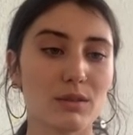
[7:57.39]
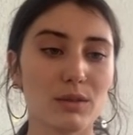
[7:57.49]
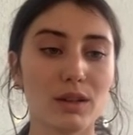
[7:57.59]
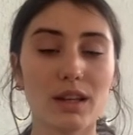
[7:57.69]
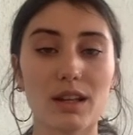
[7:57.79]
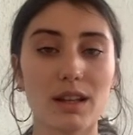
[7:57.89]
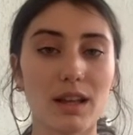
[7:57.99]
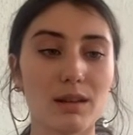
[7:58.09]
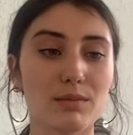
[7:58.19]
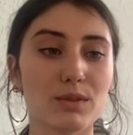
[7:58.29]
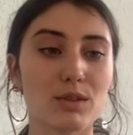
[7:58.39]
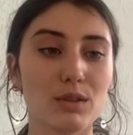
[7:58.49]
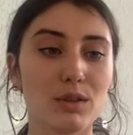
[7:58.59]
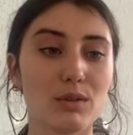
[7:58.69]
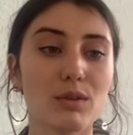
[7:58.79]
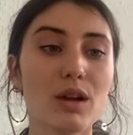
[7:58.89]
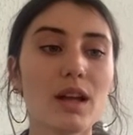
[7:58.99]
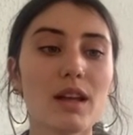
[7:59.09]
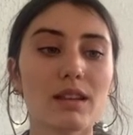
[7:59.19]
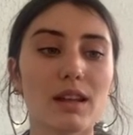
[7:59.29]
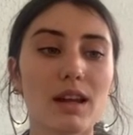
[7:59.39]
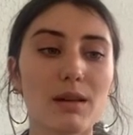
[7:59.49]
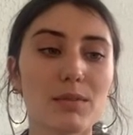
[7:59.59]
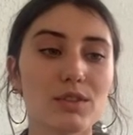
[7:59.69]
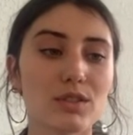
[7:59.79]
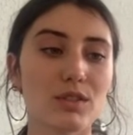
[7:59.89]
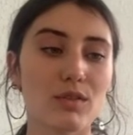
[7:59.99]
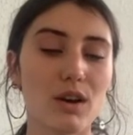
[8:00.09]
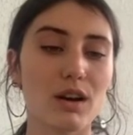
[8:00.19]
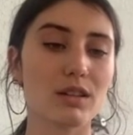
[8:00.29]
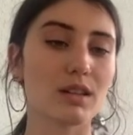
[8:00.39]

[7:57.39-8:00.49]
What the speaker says: who he claims knew that images of God